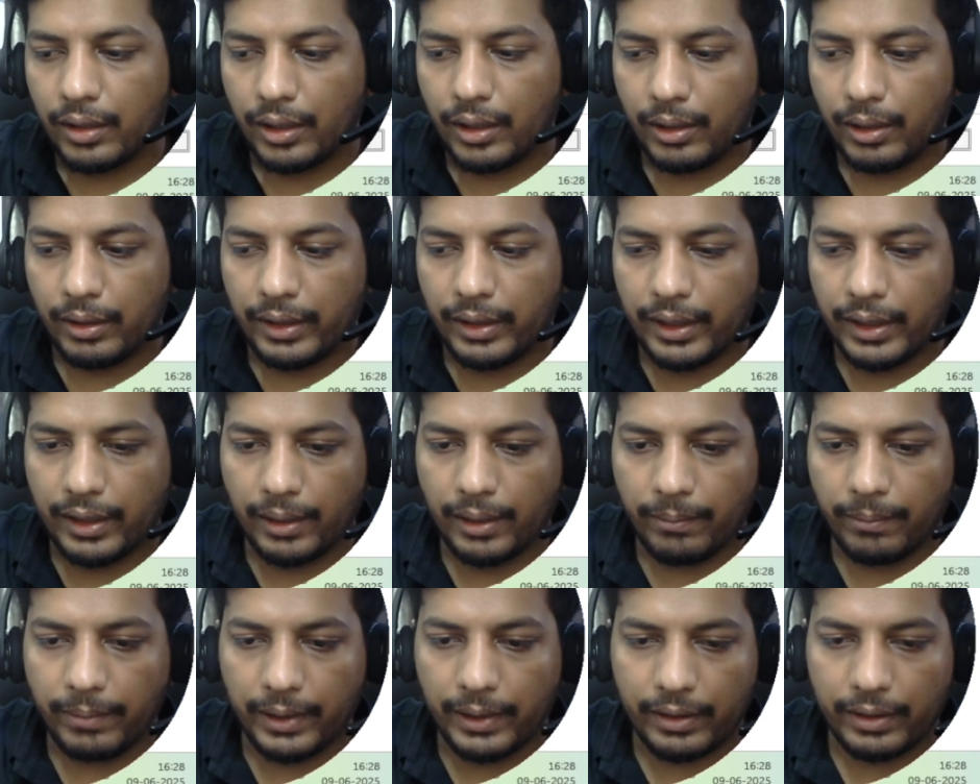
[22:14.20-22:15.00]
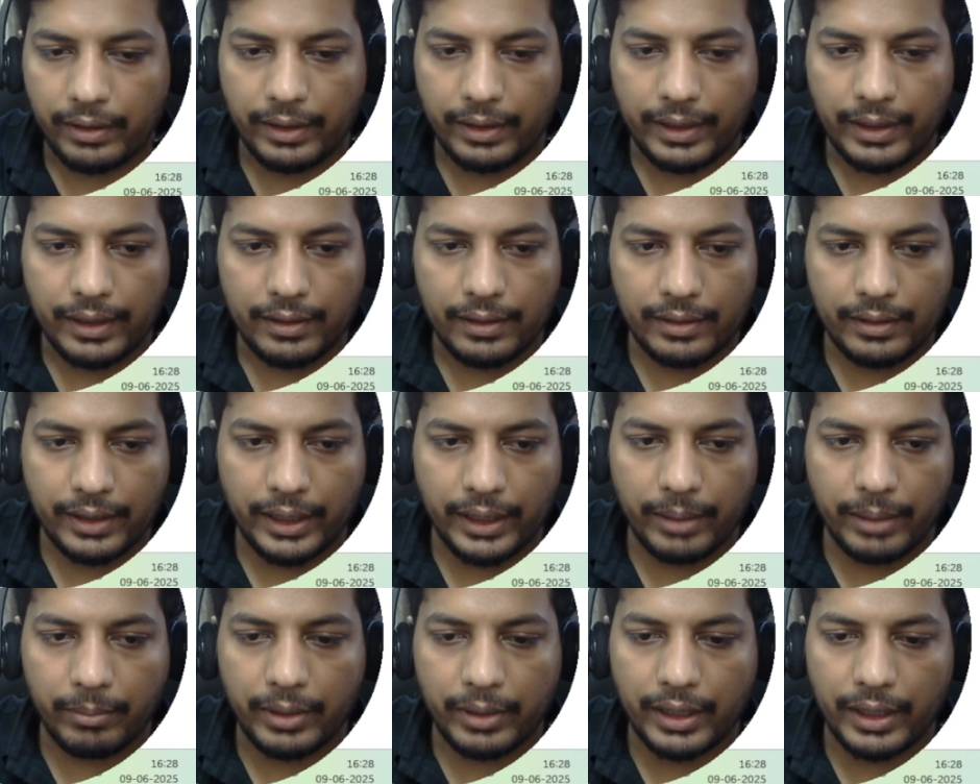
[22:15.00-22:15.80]
data factory, right?
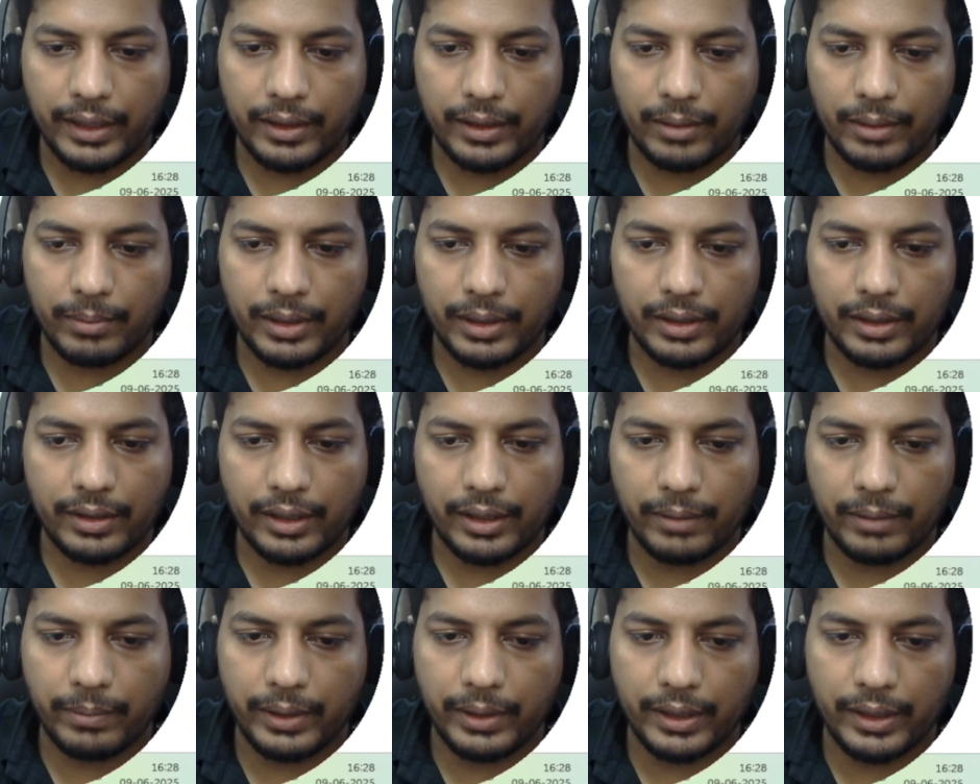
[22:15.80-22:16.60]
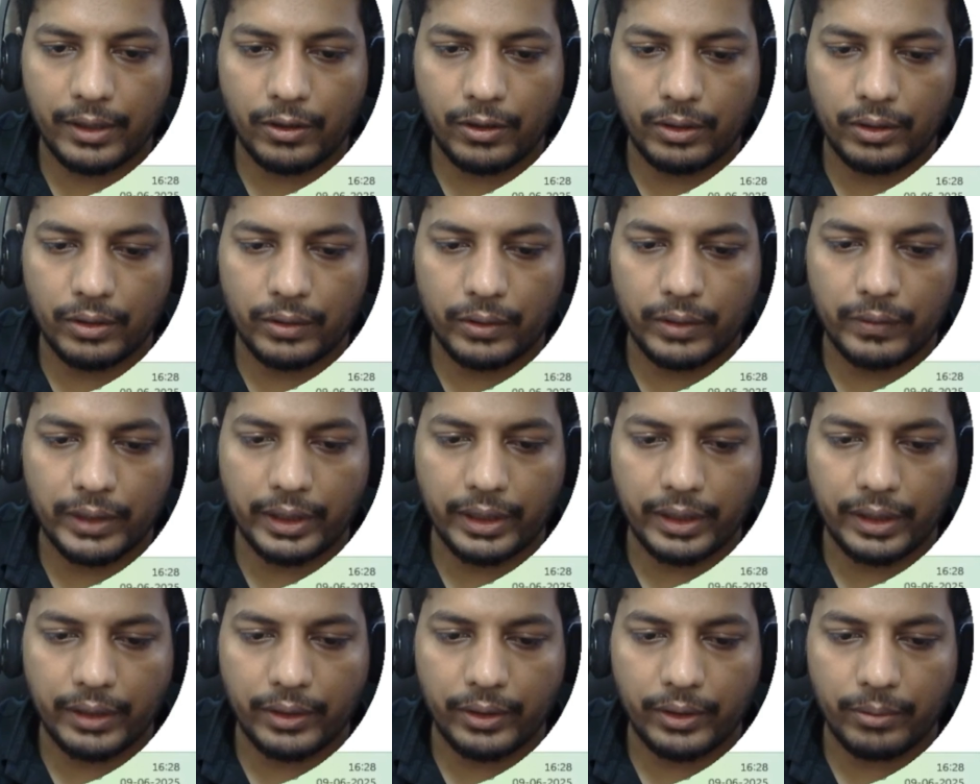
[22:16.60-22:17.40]
Same kind of the stuff here also we
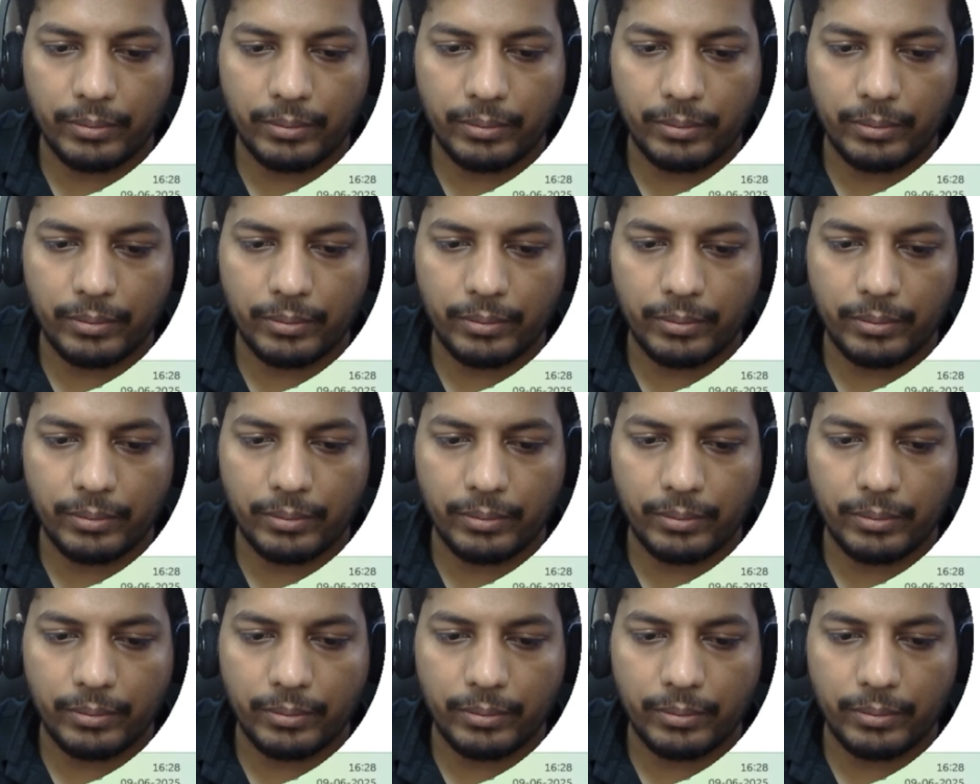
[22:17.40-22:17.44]
can do.